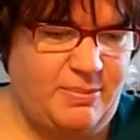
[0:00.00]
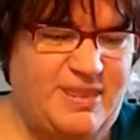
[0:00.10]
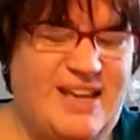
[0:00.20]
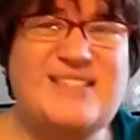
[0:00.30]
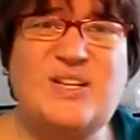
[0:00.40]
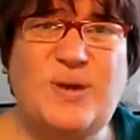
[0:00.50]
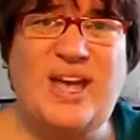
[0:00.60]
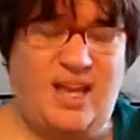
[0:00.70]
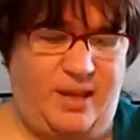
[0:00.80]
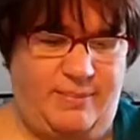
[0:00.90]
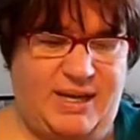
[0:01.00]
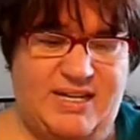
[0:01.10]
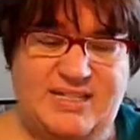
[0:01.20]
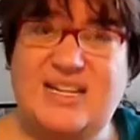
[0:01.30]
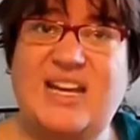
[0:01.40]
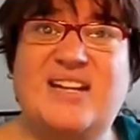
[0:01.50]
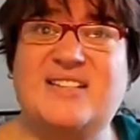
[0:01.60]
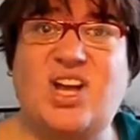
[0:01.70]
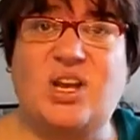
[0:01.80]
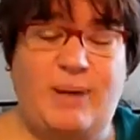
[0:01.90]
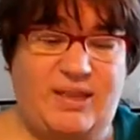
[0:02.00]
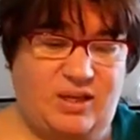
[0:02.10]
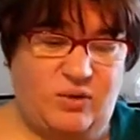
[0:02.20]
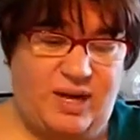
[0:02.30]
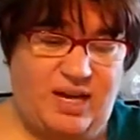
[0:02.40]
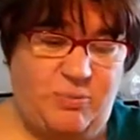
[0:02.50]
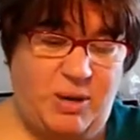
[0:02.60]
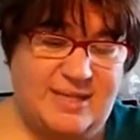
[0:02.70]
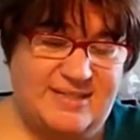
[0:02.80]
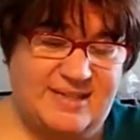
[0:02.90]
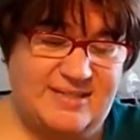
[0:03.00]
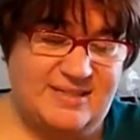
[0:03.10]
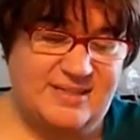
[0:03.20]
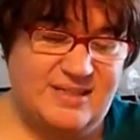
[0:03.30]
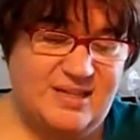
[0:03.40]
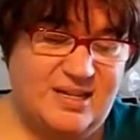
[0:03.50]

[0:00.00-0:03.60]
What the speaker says: but that's okay, because again, it's all about the creative process.